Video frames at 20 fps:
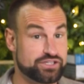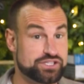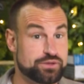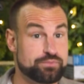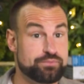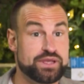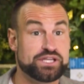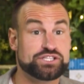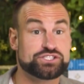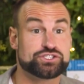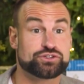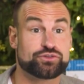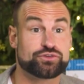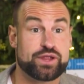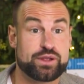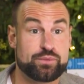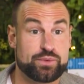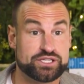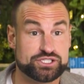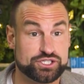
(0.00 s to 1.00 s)
is a
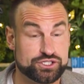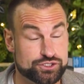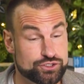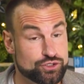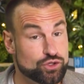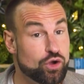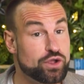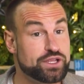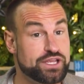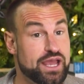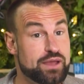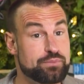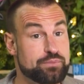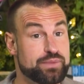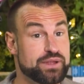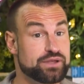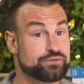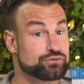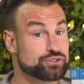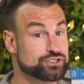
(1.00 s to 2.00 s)
mystery which has not
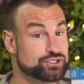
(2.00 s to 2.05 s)
yet been